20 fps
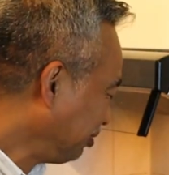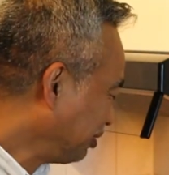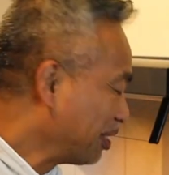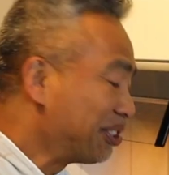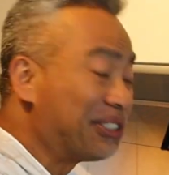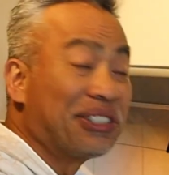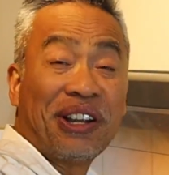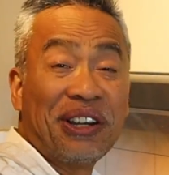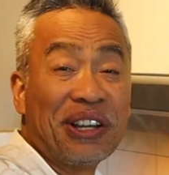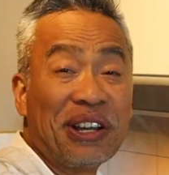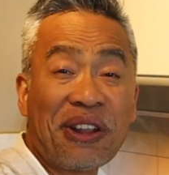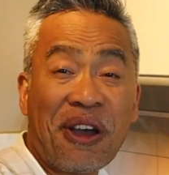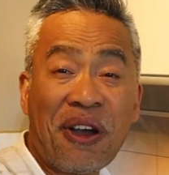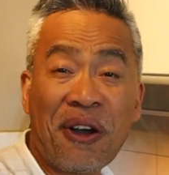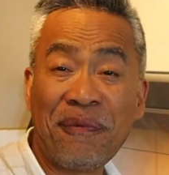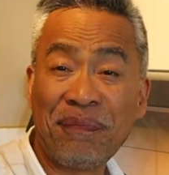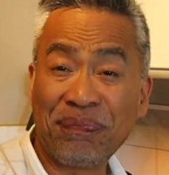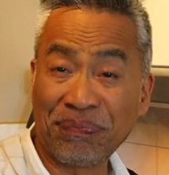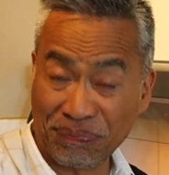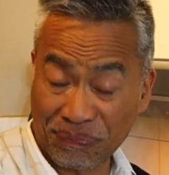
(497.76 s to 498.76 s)
Let's turn it
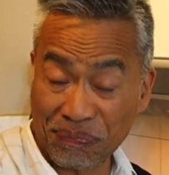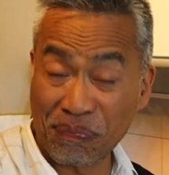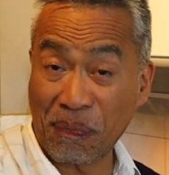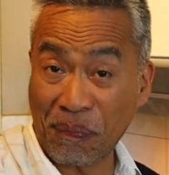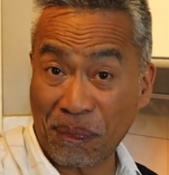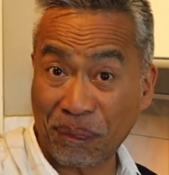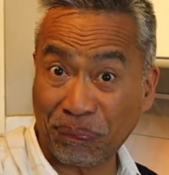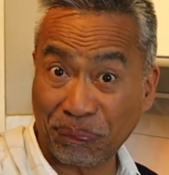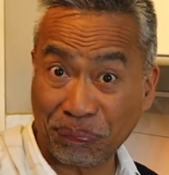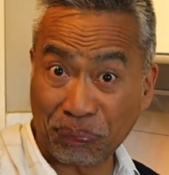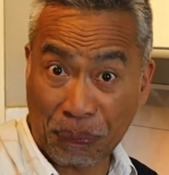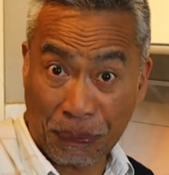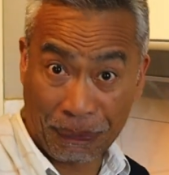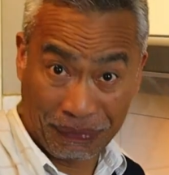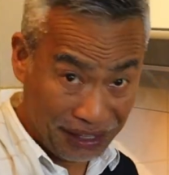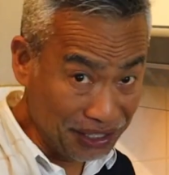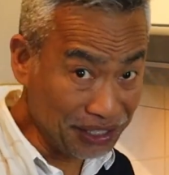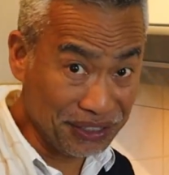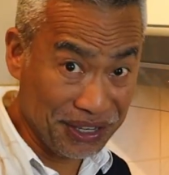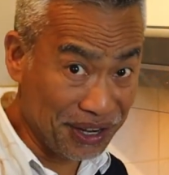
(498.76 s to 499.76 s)
off.
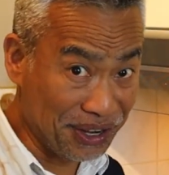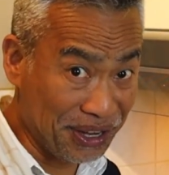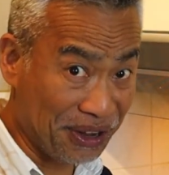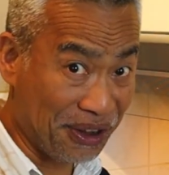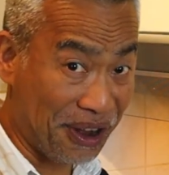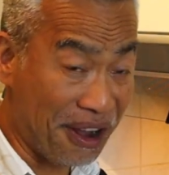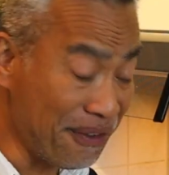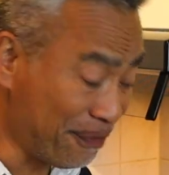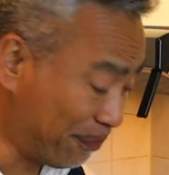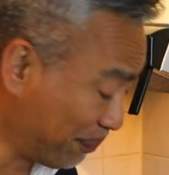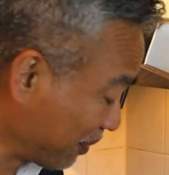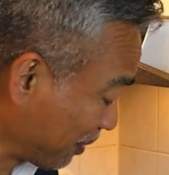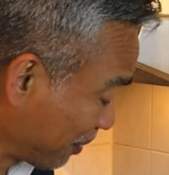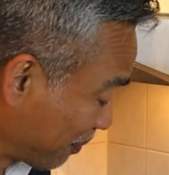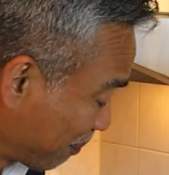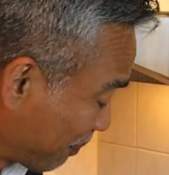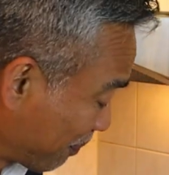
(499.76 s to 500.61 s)
Let's turn it off.